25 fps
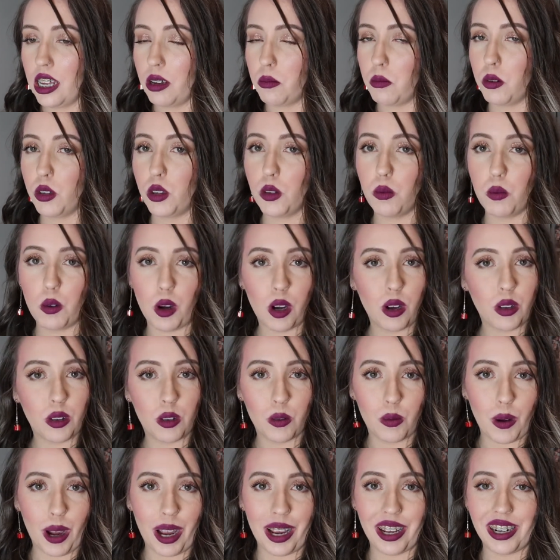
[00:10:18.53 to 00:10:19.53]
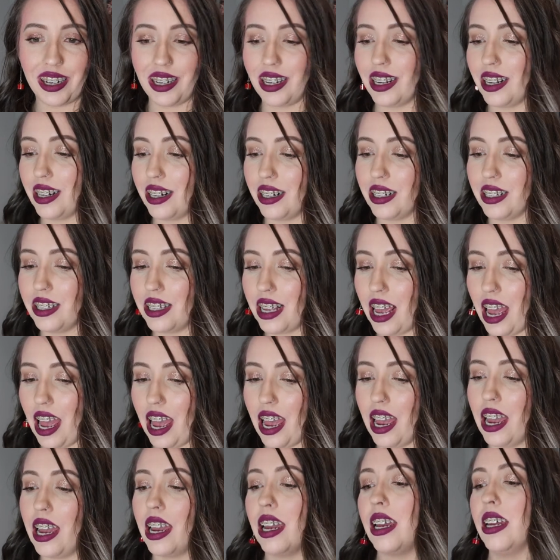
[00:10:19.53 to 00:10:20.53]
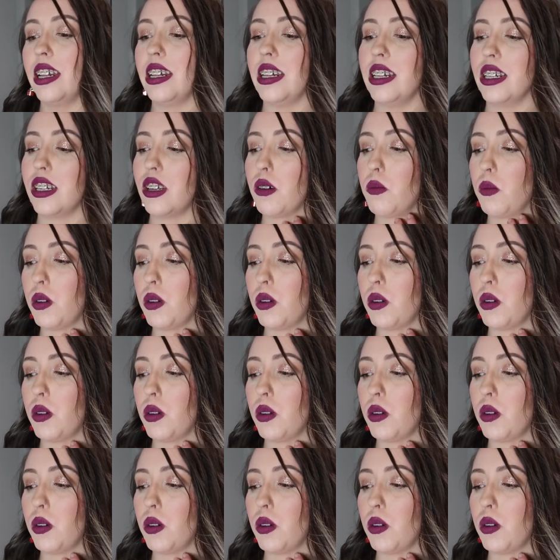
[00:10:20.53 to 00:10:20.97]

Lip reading: with the world the way it is, and